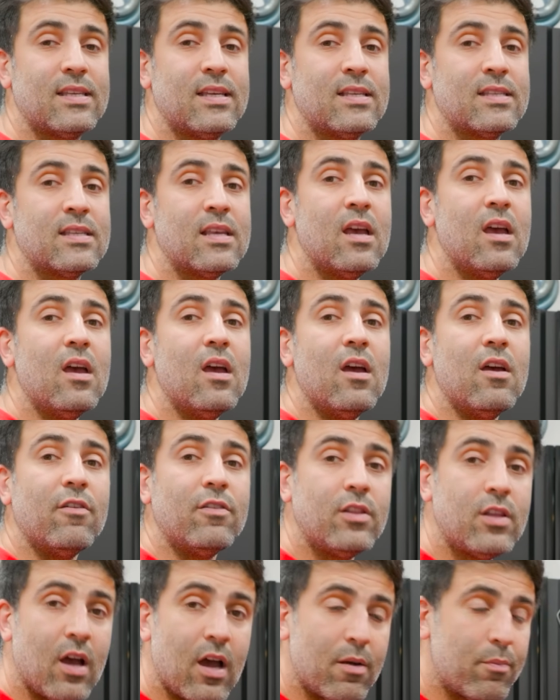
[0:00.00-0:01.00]
is
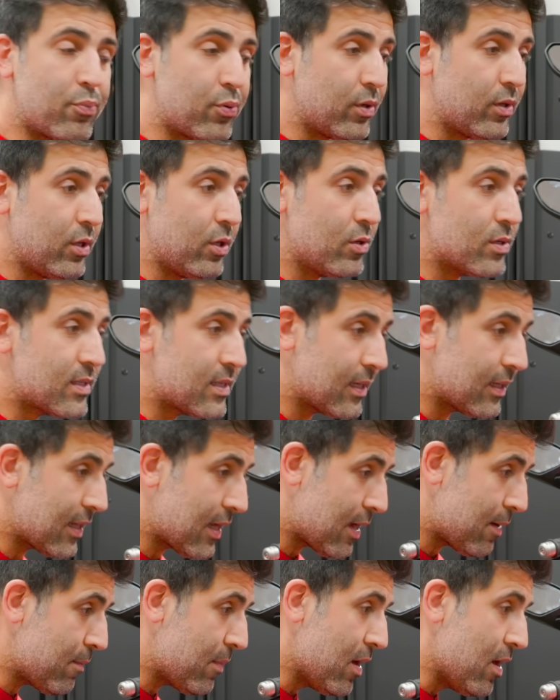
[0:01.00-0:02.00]
done producing
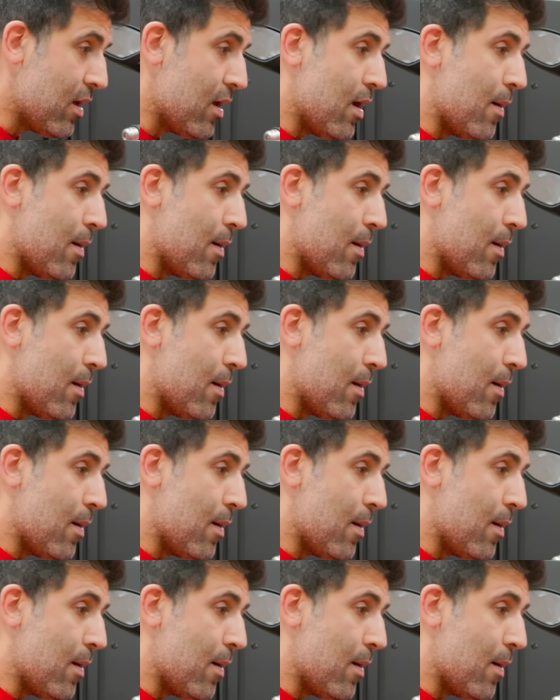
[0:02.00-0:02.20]
them.